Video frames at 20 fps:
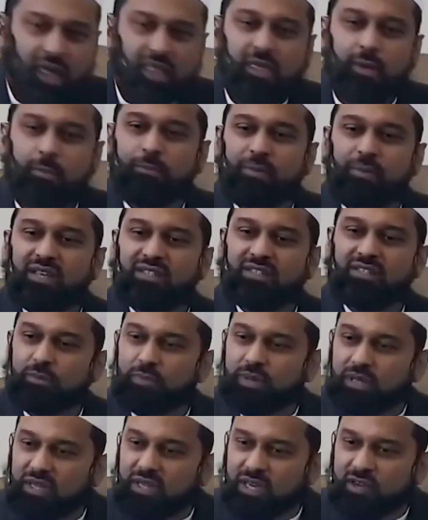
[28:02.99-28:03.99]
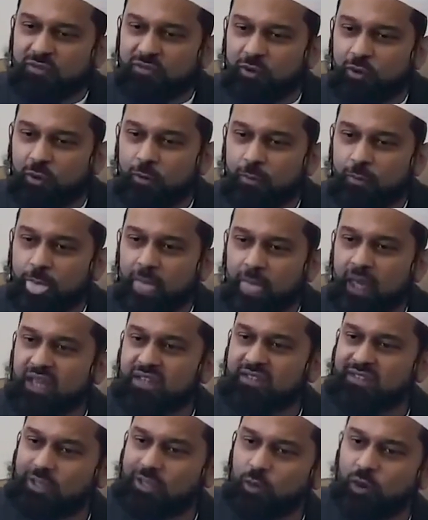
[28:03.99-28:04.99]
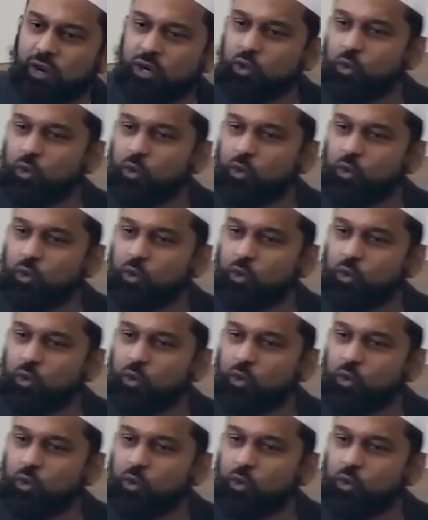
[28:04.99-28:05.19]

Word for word: the best believer is the